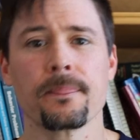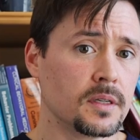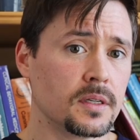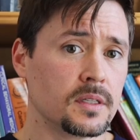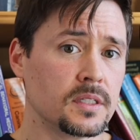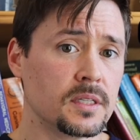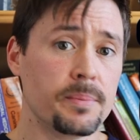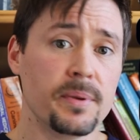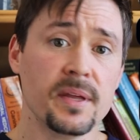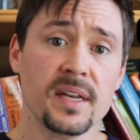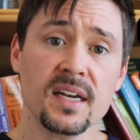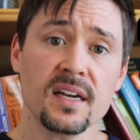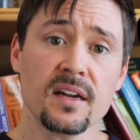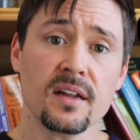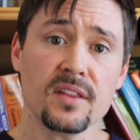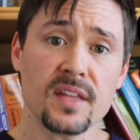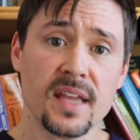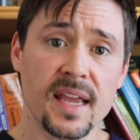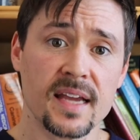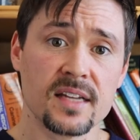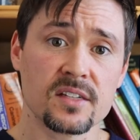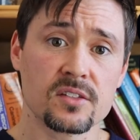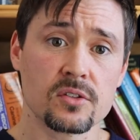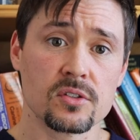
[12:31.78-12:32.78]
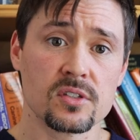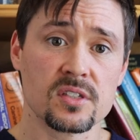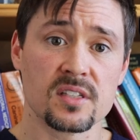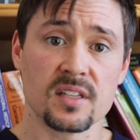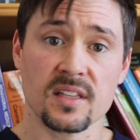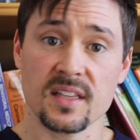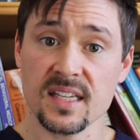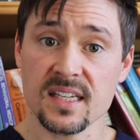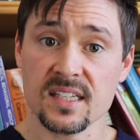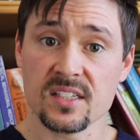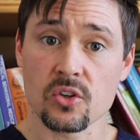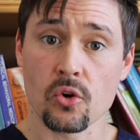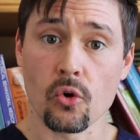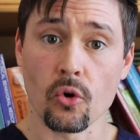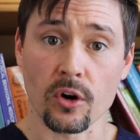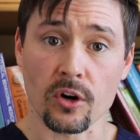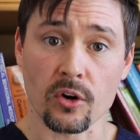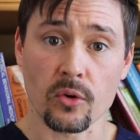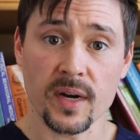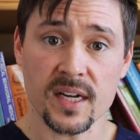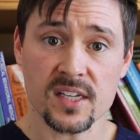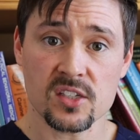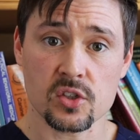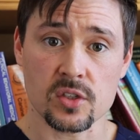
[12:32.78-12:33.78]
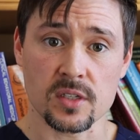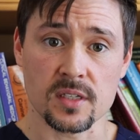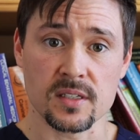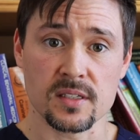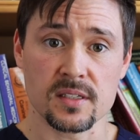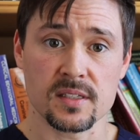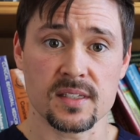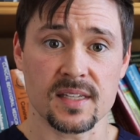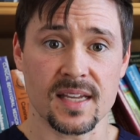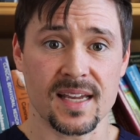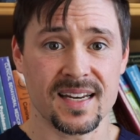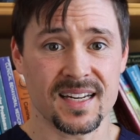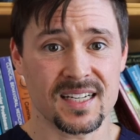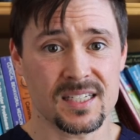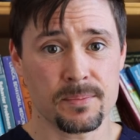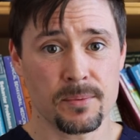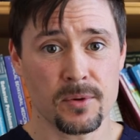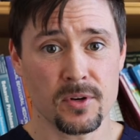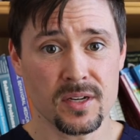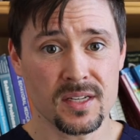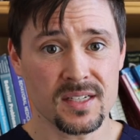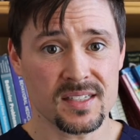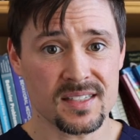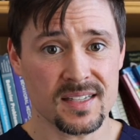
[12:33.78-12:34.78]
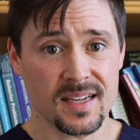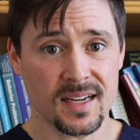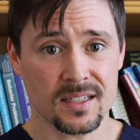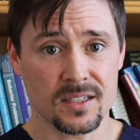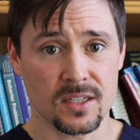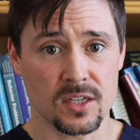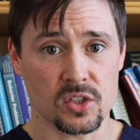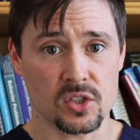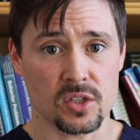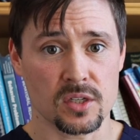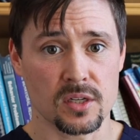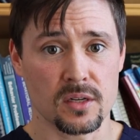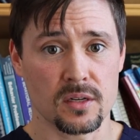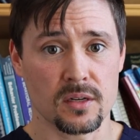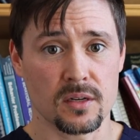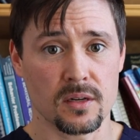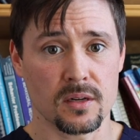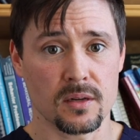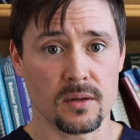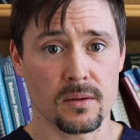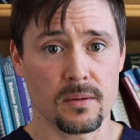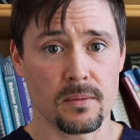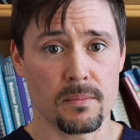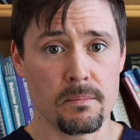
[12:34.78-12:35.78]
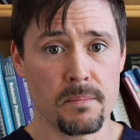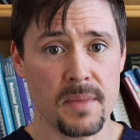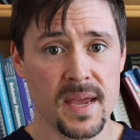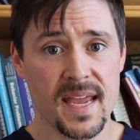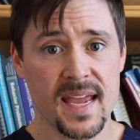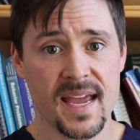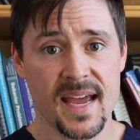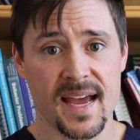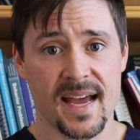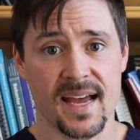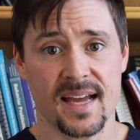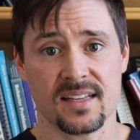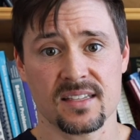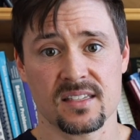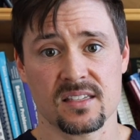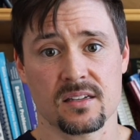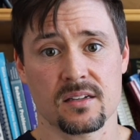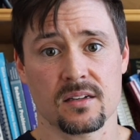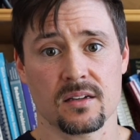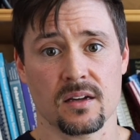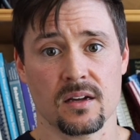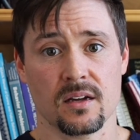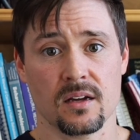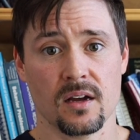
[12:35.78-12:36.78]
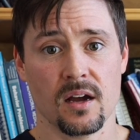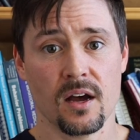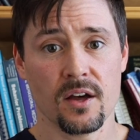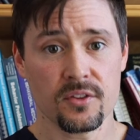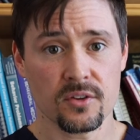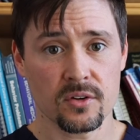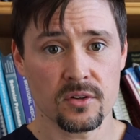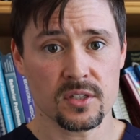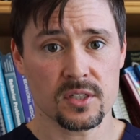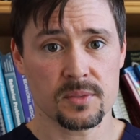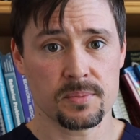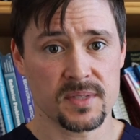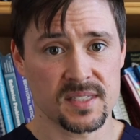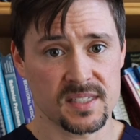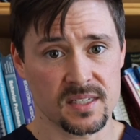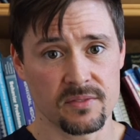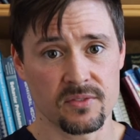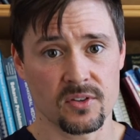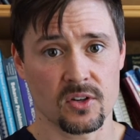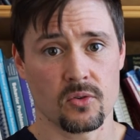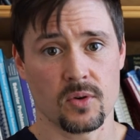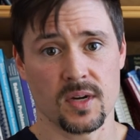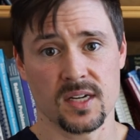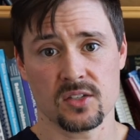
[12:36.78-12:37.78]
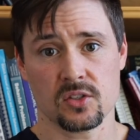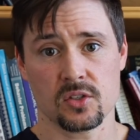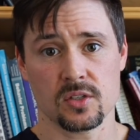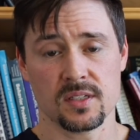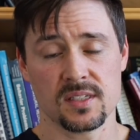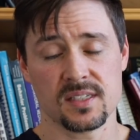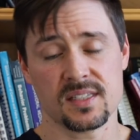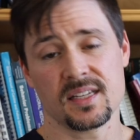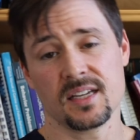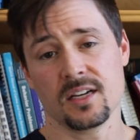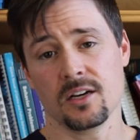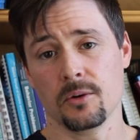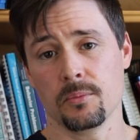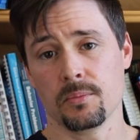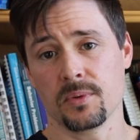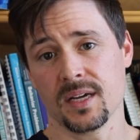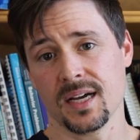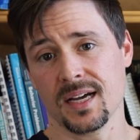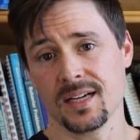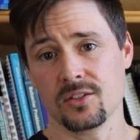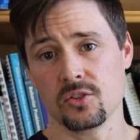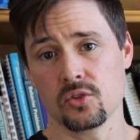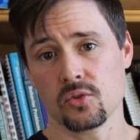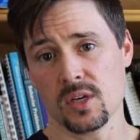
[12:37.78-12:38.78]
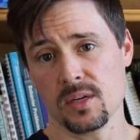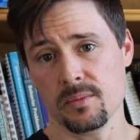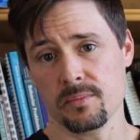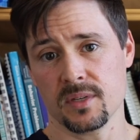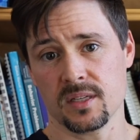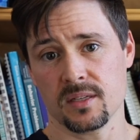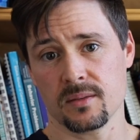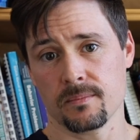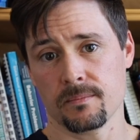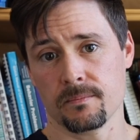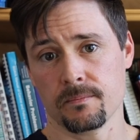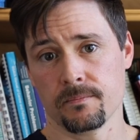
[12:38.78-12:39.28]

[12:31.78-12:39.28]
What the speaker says: Depending on the answers to these core questions, an experienced technician may ask other specific questions to help guide treatment.